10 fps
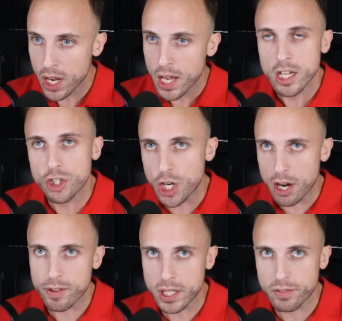Share
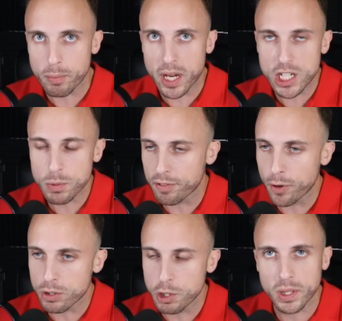this information with
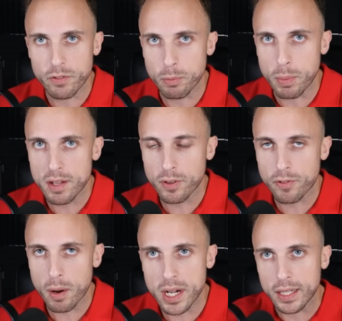folks you believe would benefit
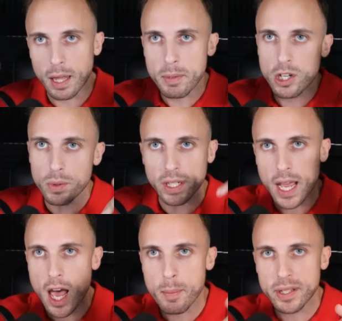from it, and let me know in the
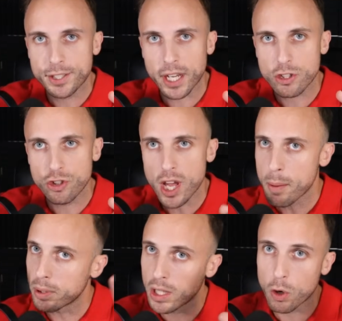comments section down
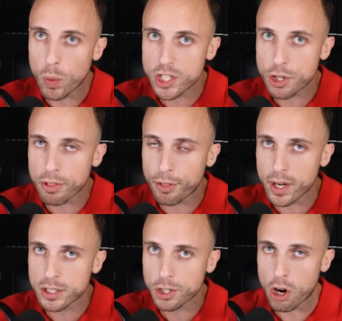below what your
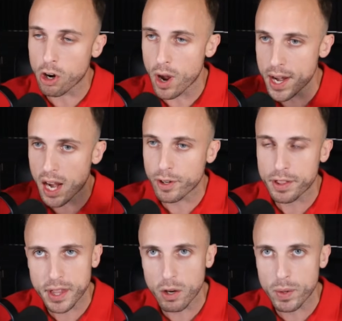thoughts are on
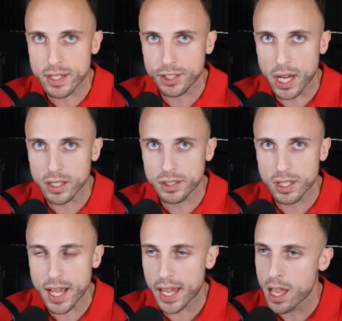everything that we discussed
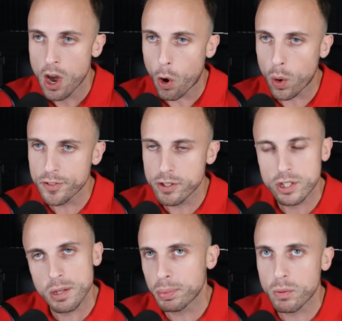today, or if you
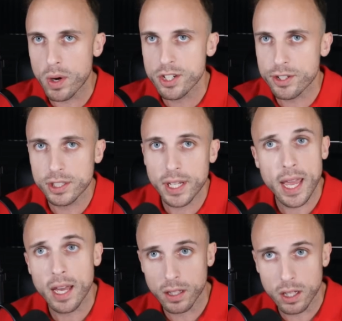simply want to just say
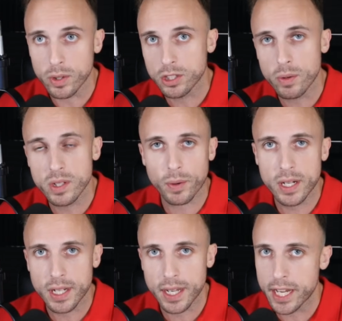hello. It's always
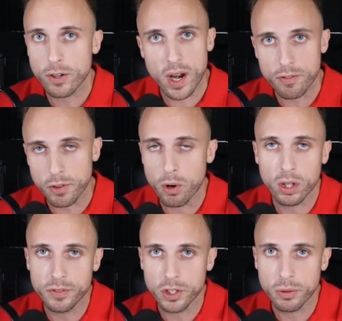great to hear out from all of you,